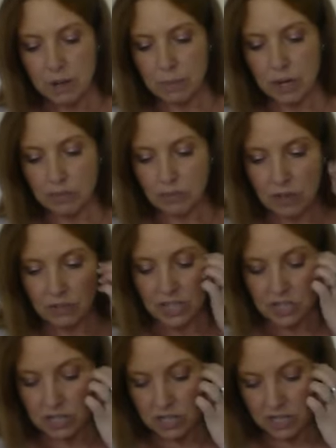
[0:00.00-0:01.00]
But
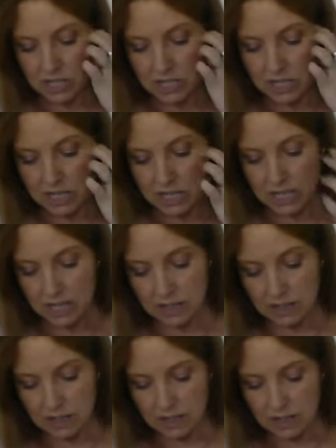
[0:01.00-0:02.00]
Revelation 16,